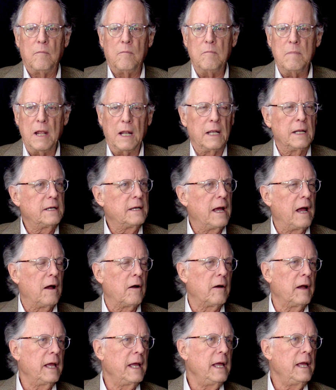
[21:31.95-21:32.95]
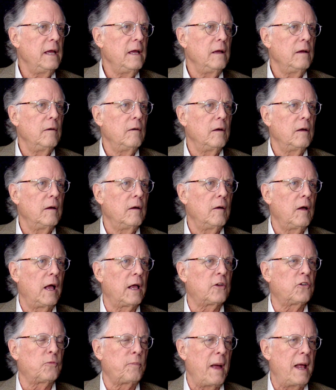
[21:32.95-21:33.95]
military
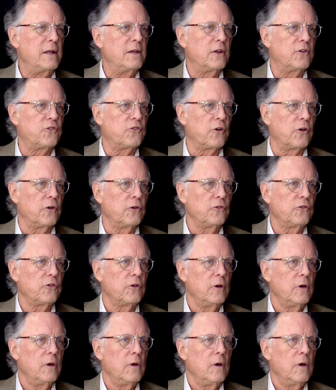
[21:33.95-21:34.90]
expenditures.